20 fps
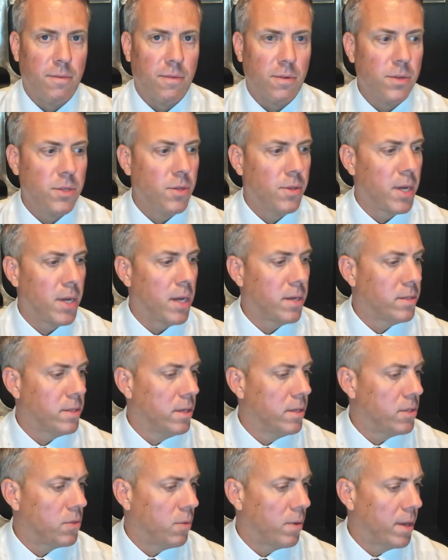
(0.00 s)
For
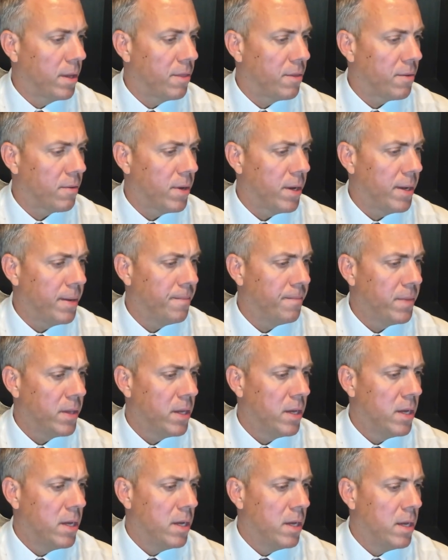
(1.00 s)
2023,
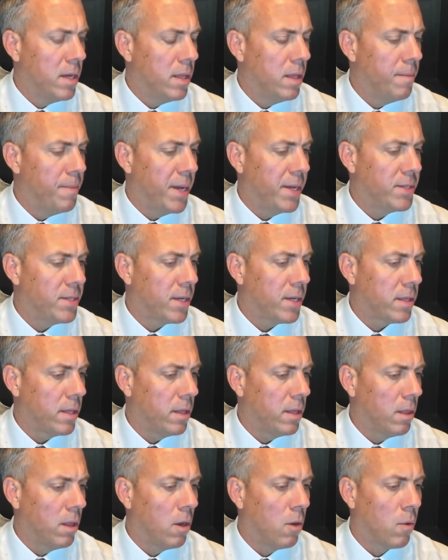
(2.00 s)
they
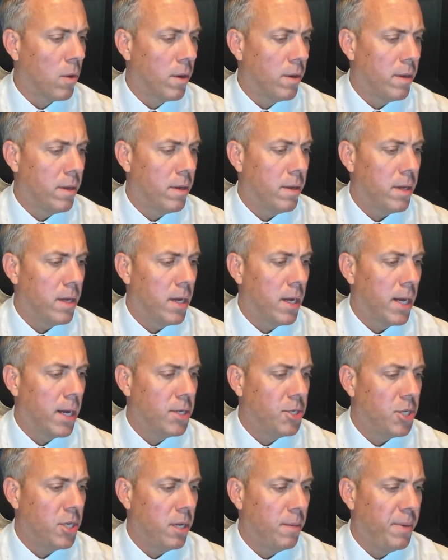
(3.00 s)
basically lowered uh,
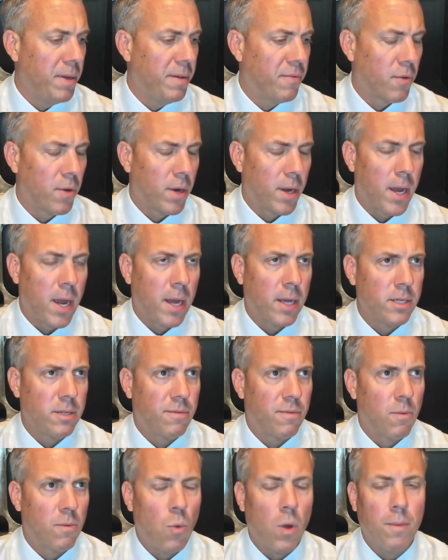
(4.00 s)
GDP forecast
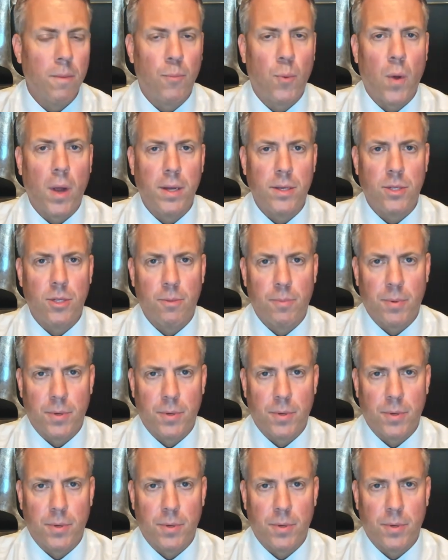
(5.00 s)
from 1.2%